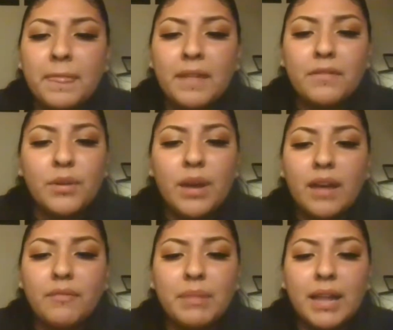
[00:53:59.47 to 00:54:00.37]
if you
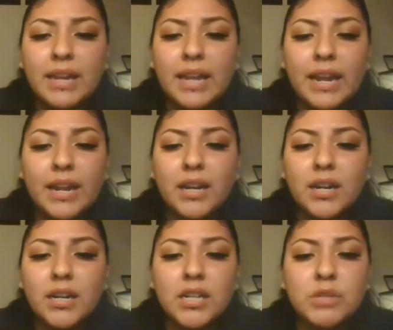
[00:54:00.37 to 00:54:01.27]
have black
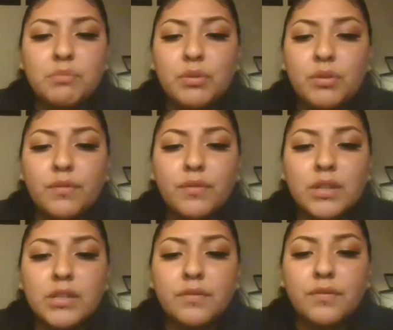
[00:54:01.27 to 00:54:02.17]
hair, it's beautiful
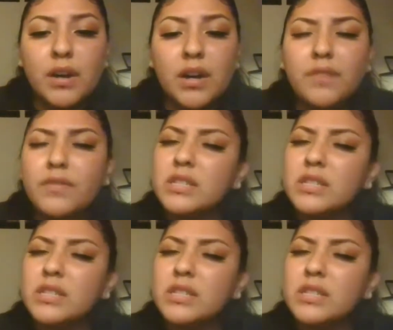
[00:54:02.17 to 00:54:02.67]
as fuck. For